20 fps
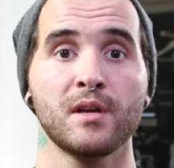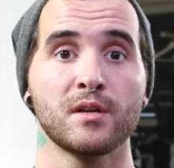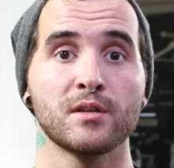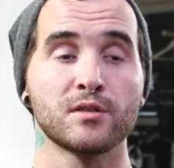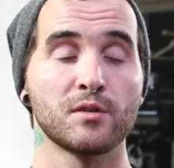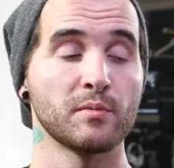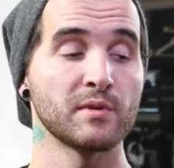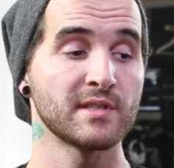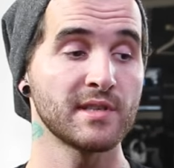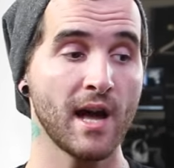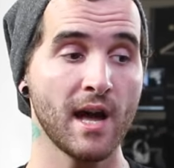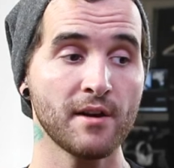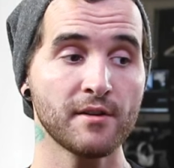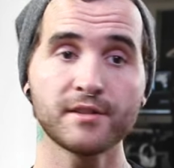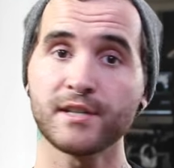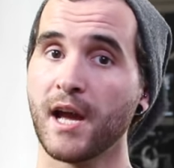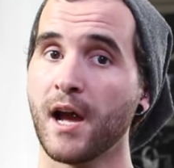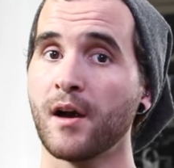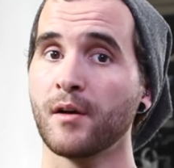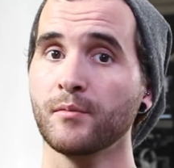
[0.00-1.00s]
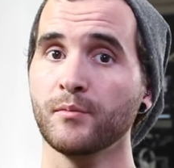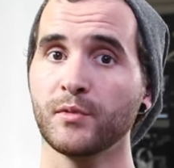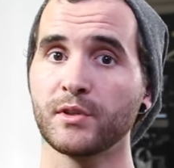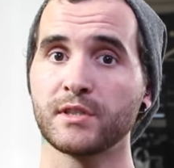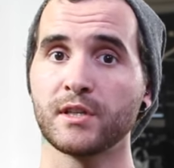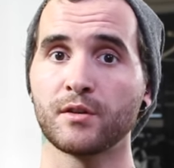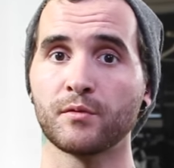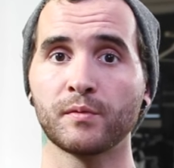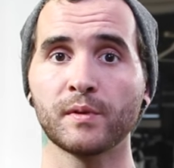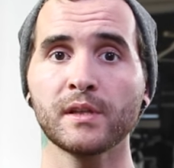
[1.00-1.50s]
So we sat her down, we
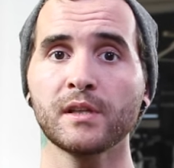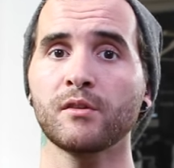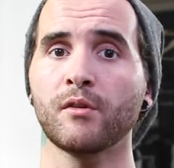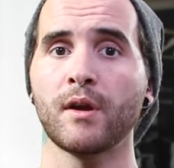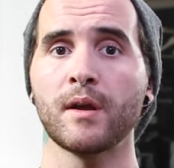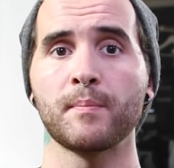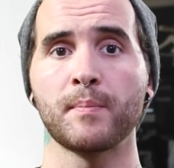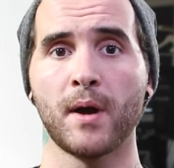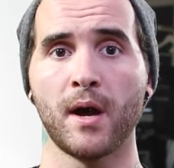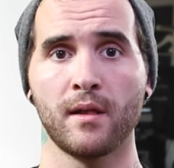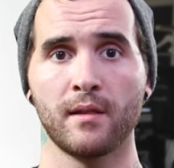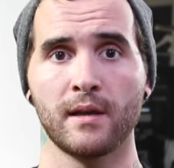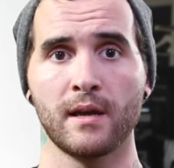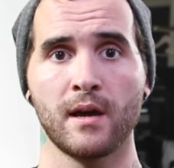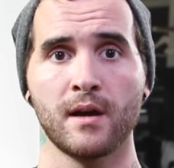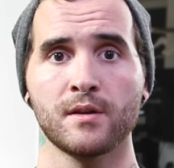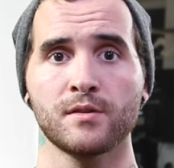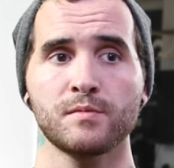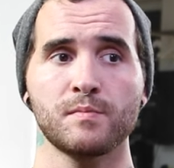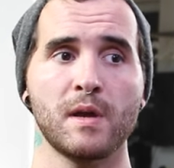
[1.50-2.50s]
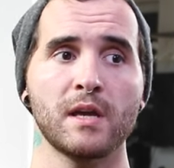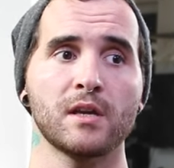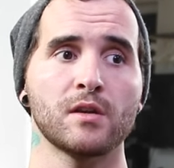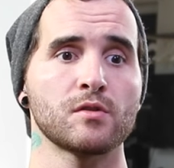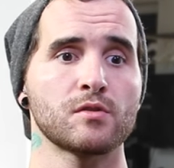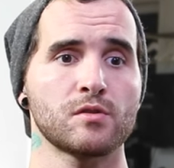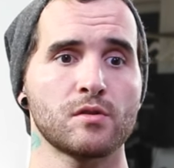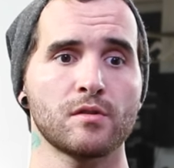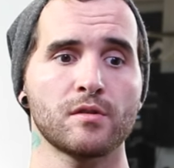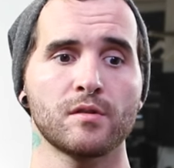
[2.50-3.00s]
did a really great balayage, making
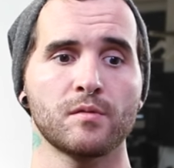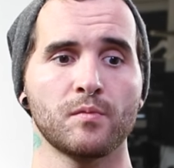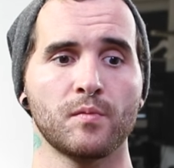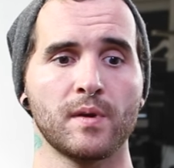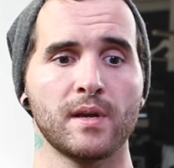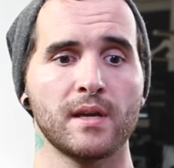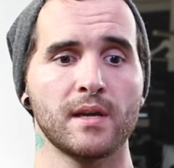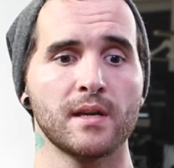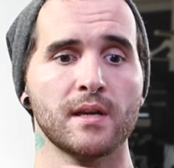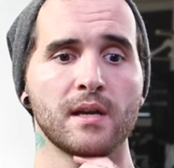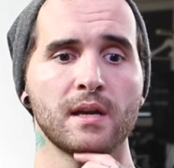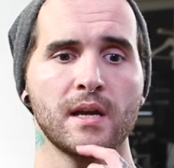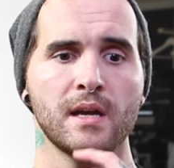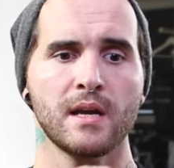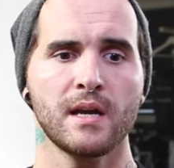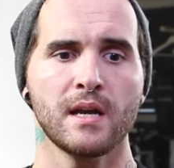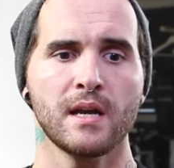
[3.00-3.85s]
sure that we